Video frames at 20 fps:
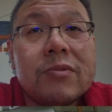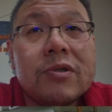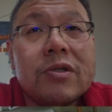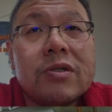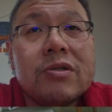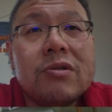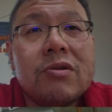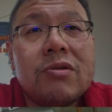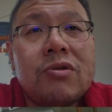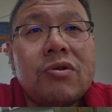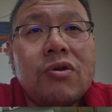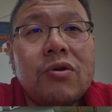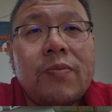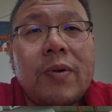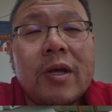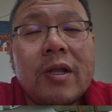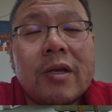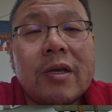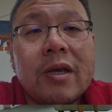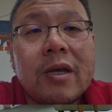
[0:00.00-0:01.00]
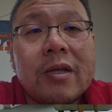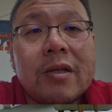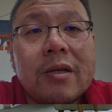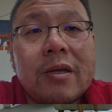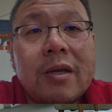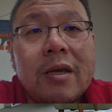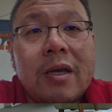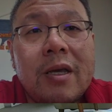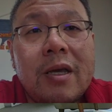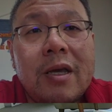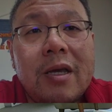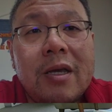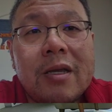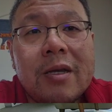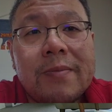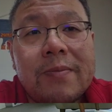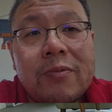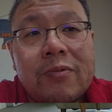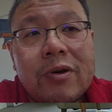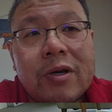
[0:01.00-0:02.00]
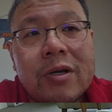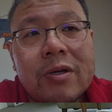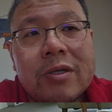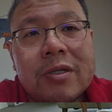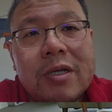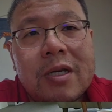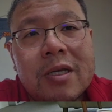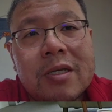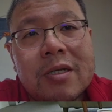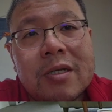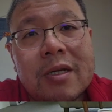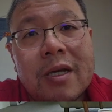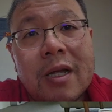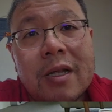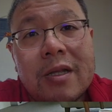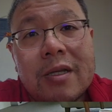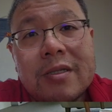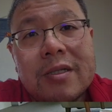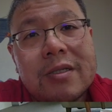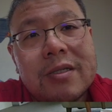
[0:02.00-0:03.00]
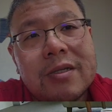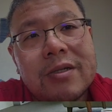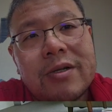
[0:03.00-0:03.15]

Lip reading: It's not too bad. It gets heat up quite as easily, and this is a